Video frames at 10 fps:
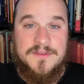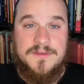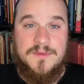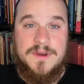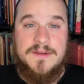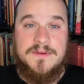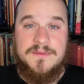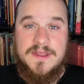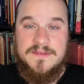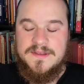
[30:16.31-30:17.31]
For whatever
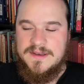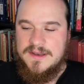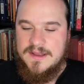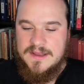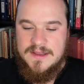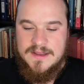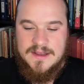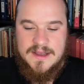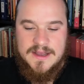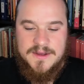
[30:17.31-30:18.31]
reason,
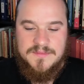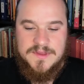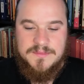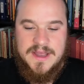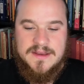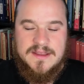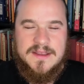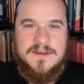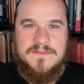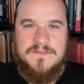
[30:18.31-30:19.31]
the mind can
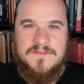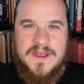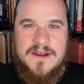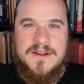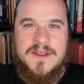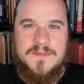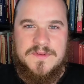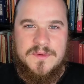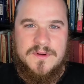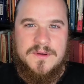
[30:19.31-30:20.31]
get very
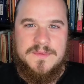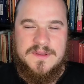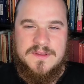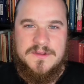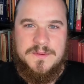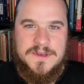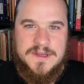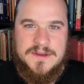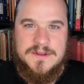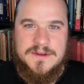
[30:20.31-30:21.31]
absorbed in these
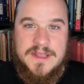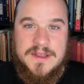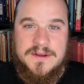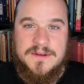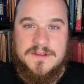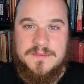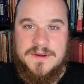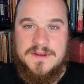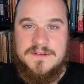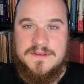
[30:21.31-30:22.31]
particular inner
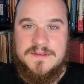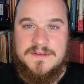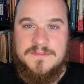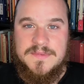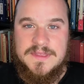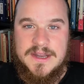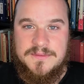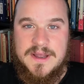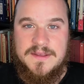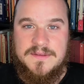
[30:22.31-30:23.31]
experiences that
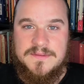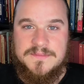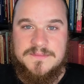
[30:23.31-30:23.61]
arise.